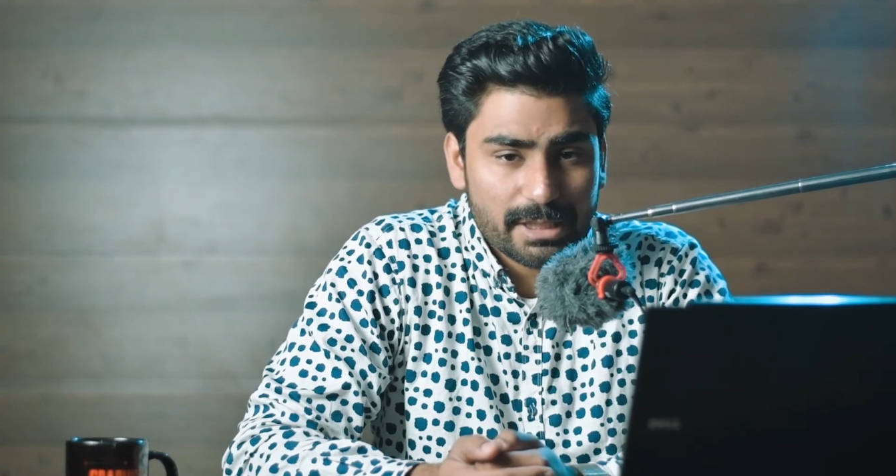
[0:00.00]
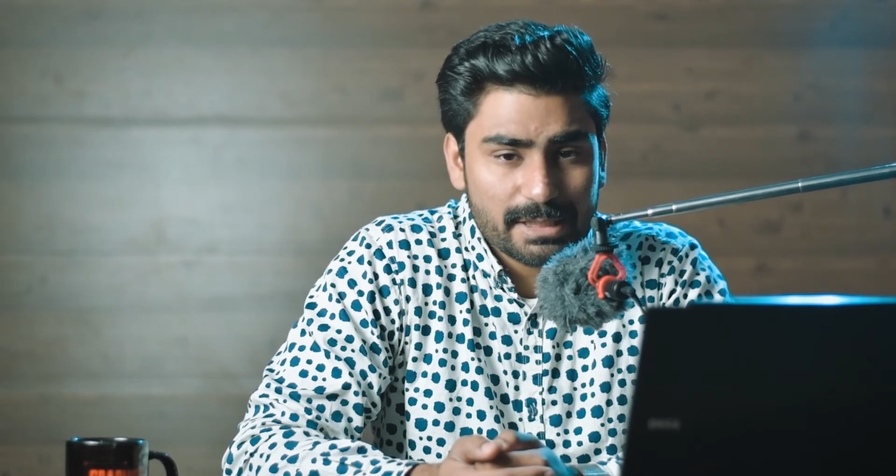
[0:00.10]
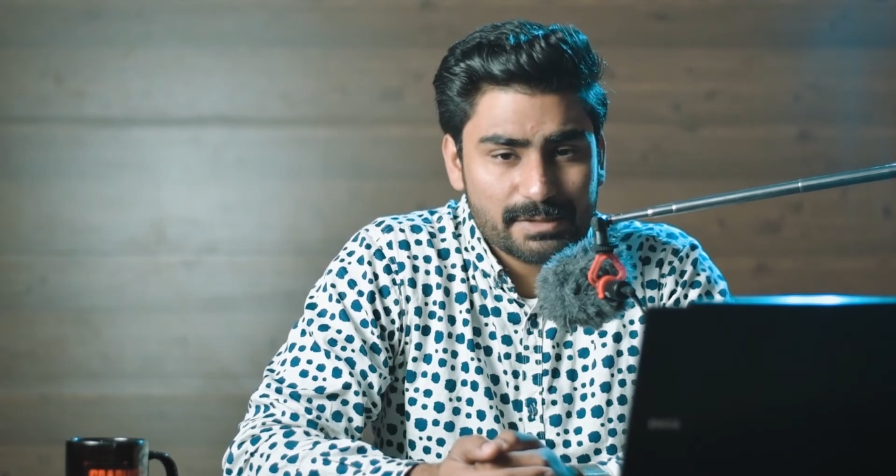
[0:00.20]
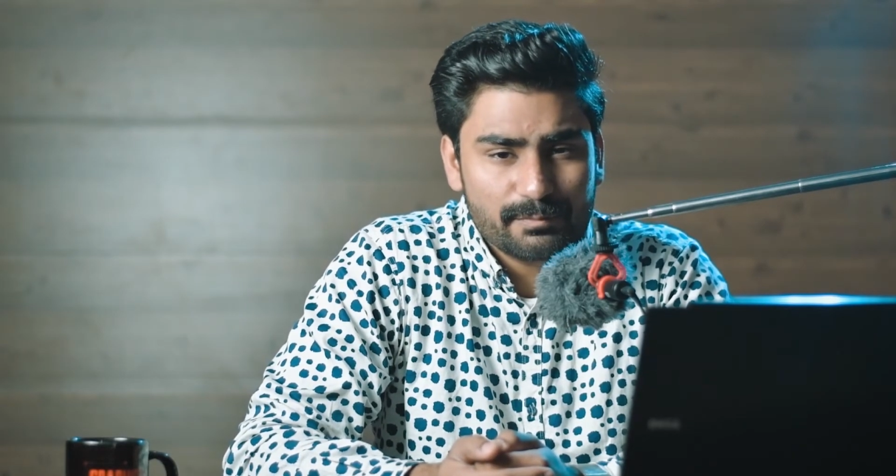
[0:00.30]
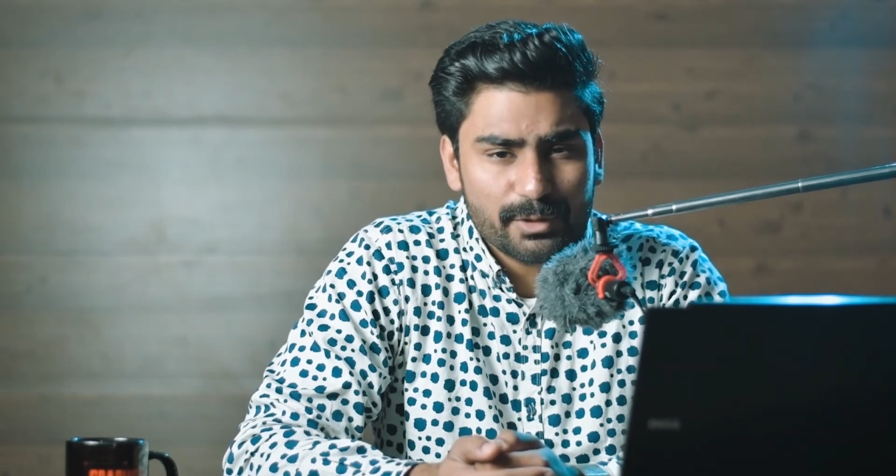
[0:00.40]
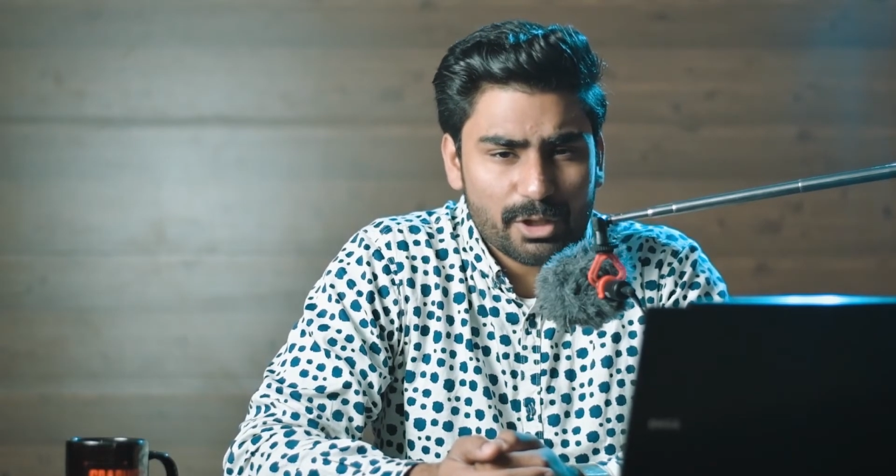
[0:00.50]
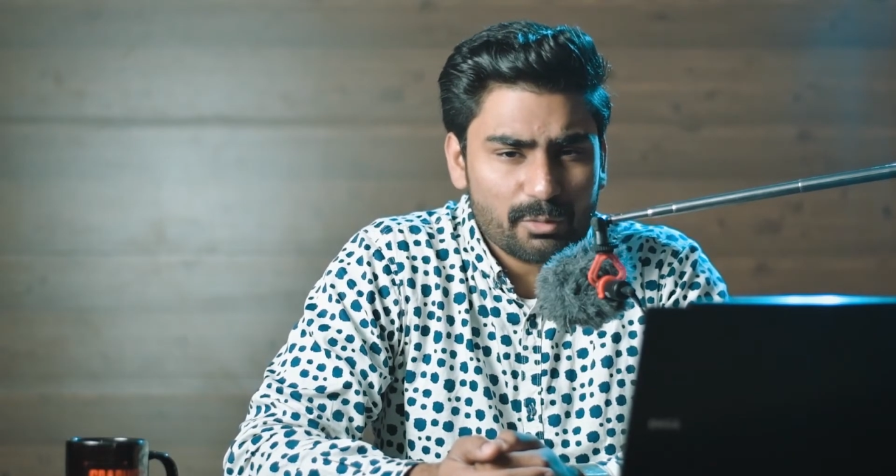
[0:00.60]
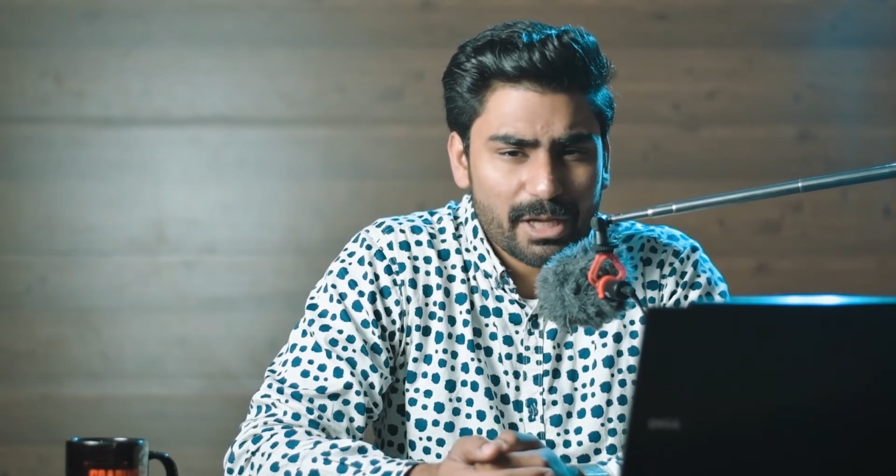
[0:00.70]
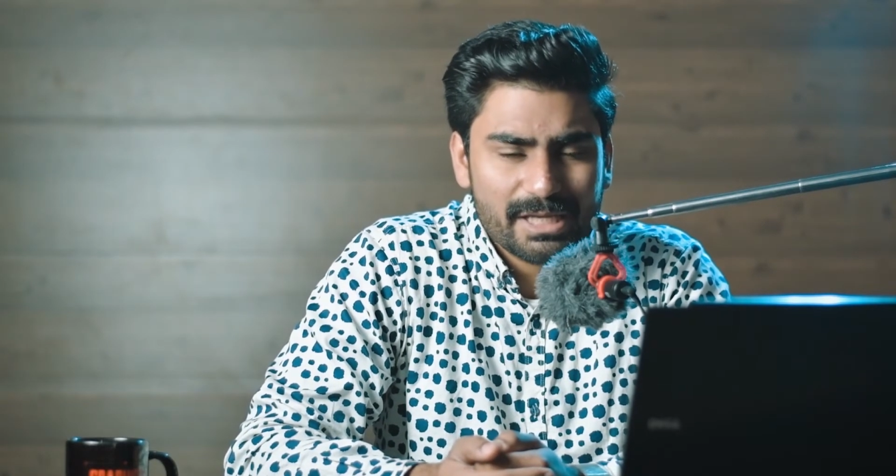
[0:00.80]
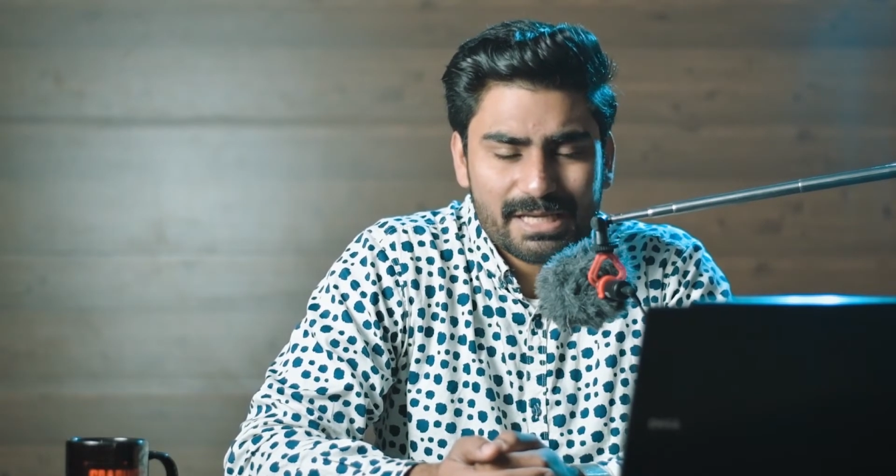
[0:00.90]
keys
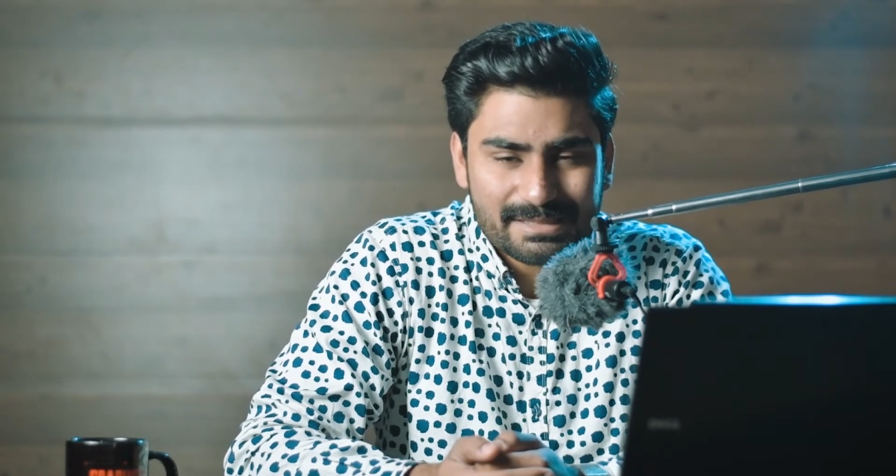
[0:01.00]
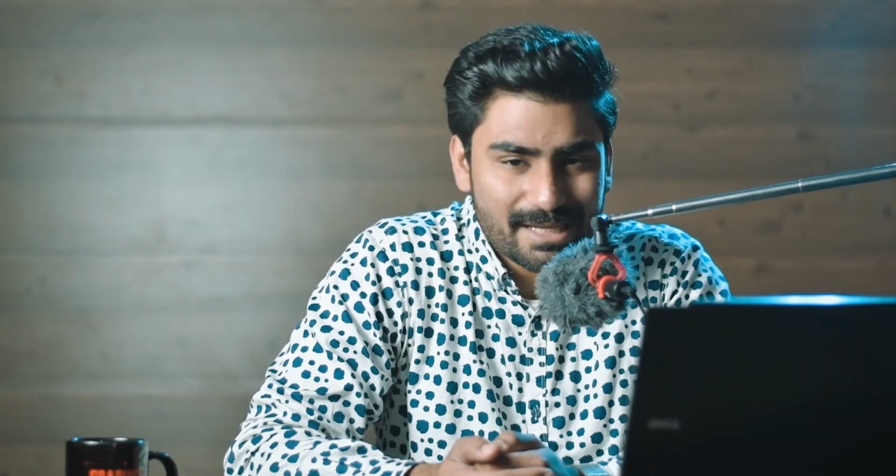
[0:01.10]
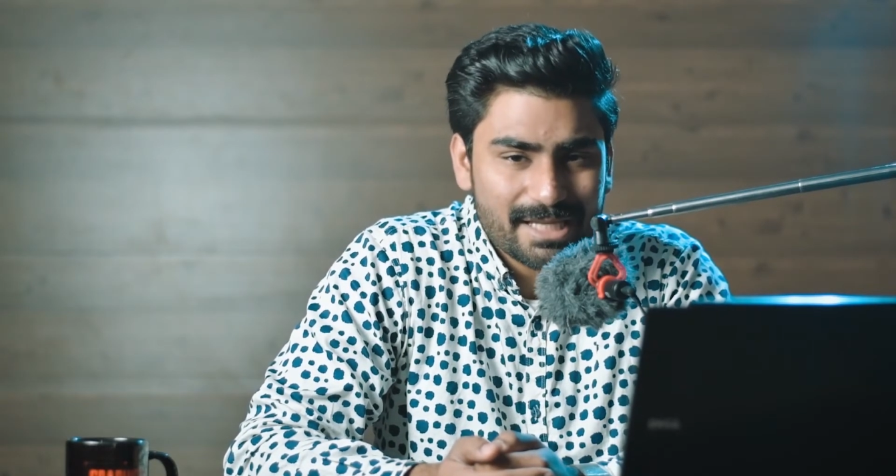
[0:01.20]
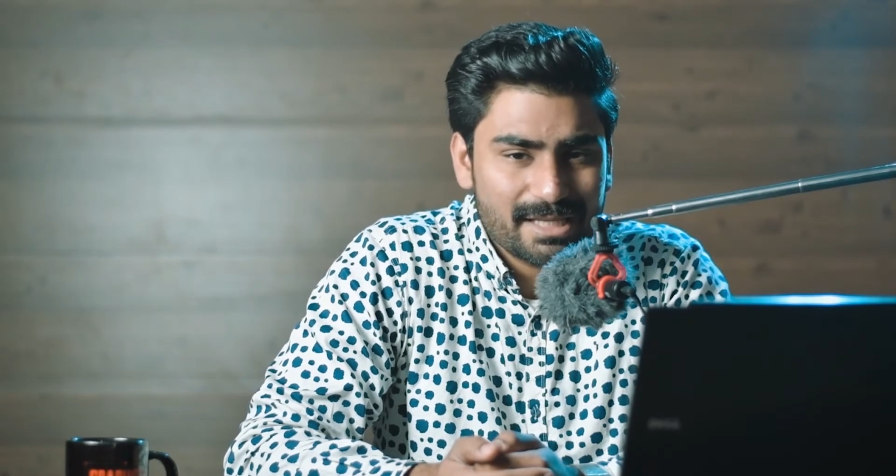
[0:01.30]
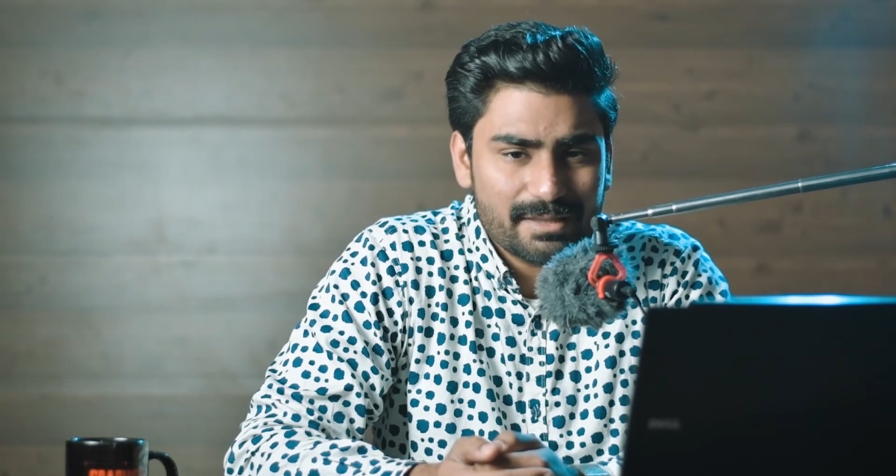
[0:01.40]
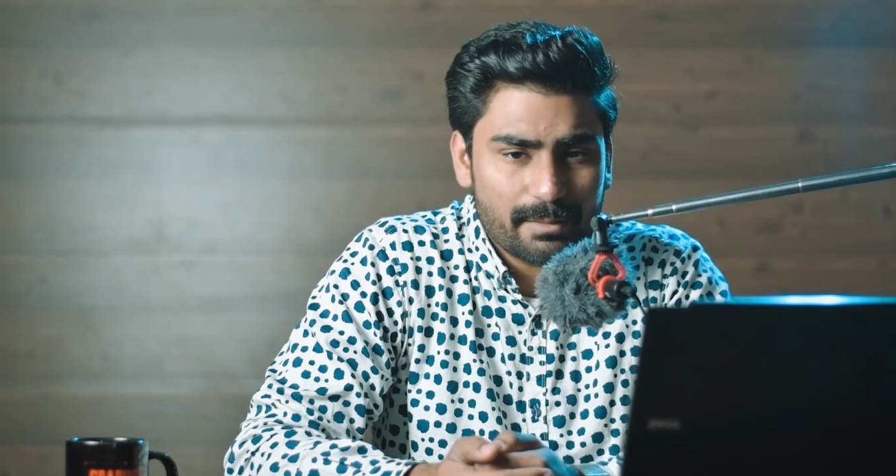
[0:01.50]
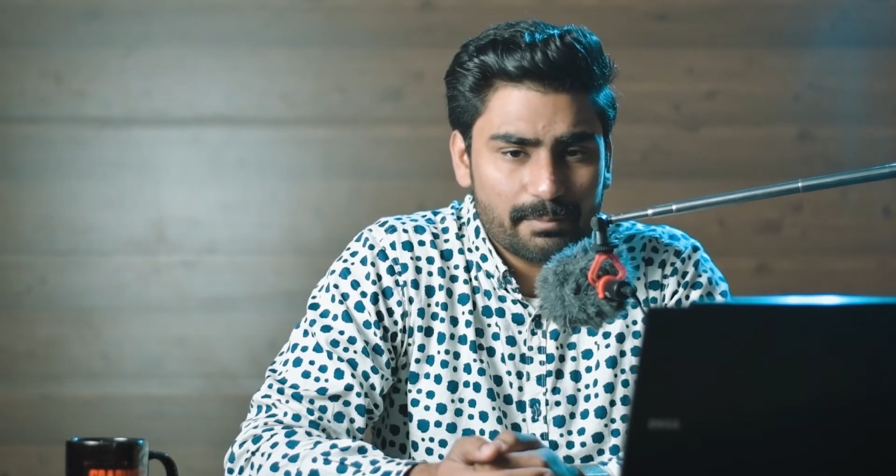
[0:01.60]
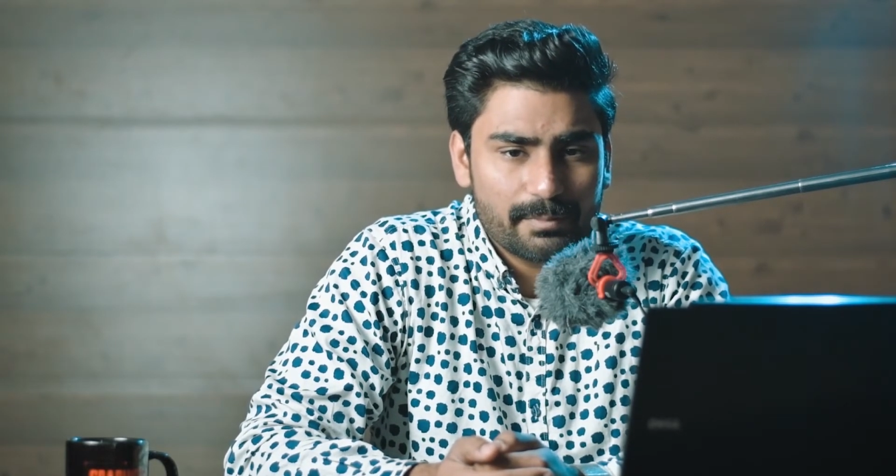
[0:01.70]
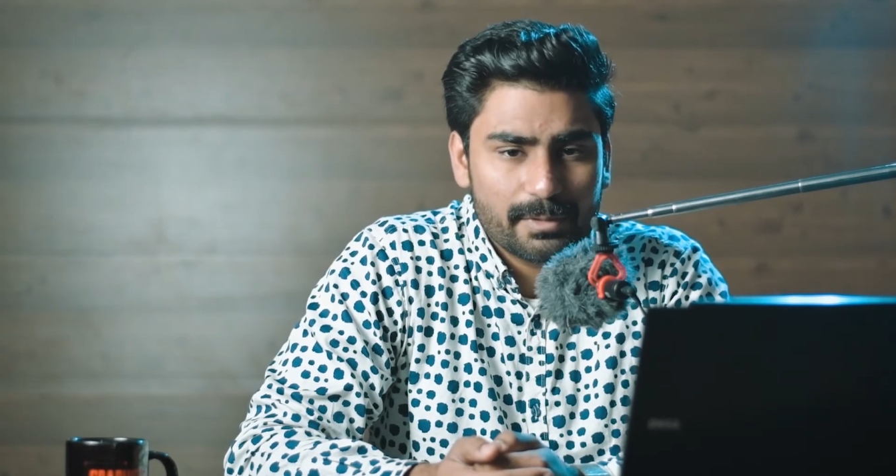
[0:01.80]
without any assigning them?